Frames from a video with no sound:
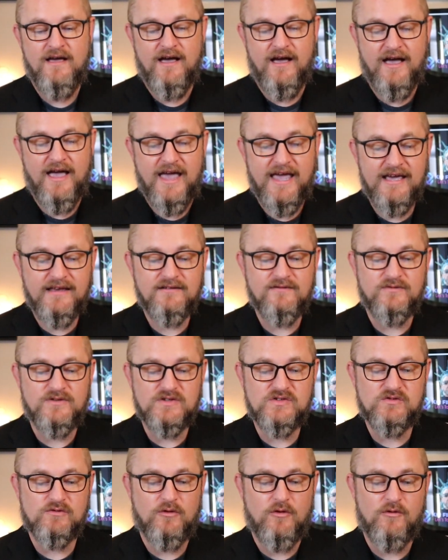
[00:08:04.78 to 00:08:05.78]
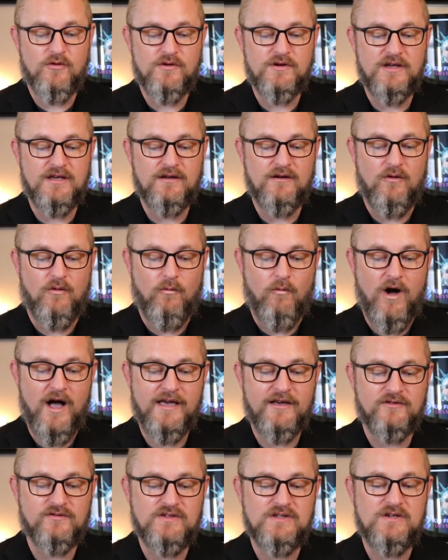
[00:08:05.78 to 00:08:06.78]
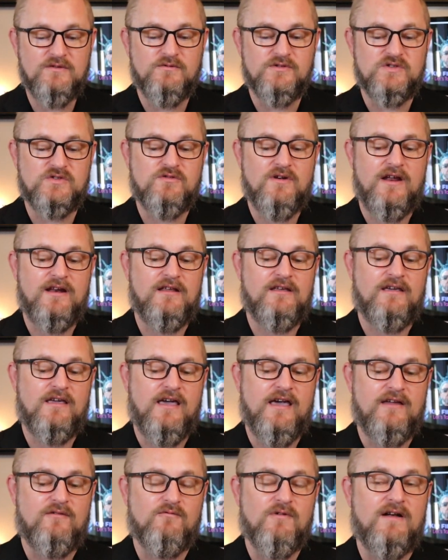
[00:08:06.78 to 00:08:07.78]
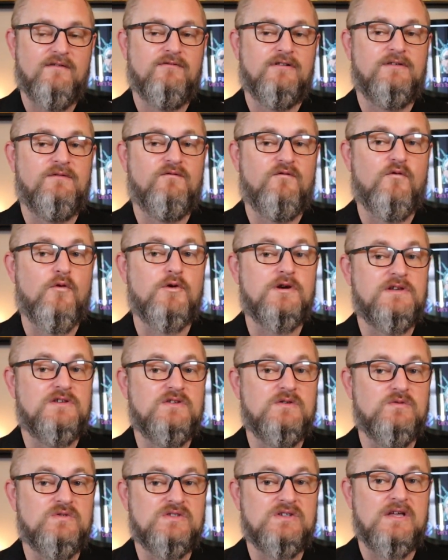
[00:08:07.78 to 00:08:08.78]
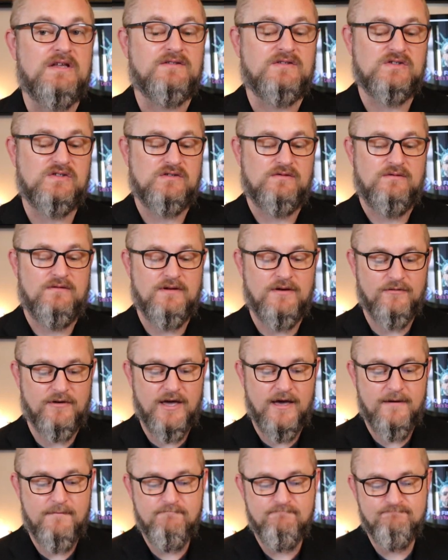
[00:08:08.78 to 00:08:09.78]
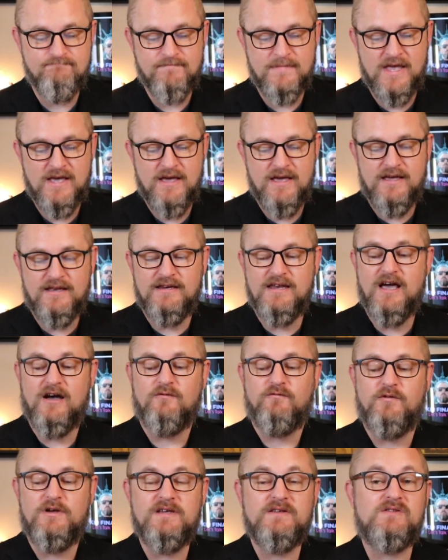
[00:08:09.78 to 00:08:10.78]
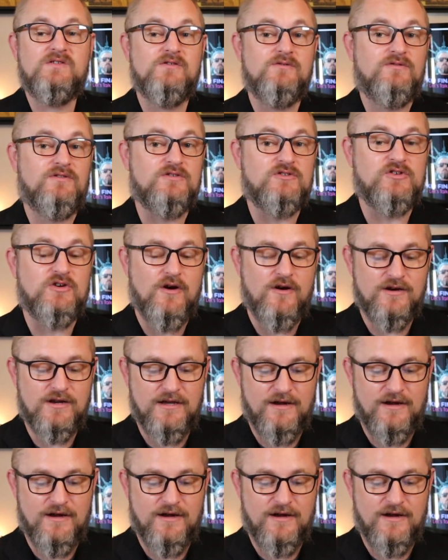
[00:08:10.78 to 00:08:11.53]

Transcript: And of this recording, YLD was trading at roughly 42 cents, okay? Now, if we insert the chart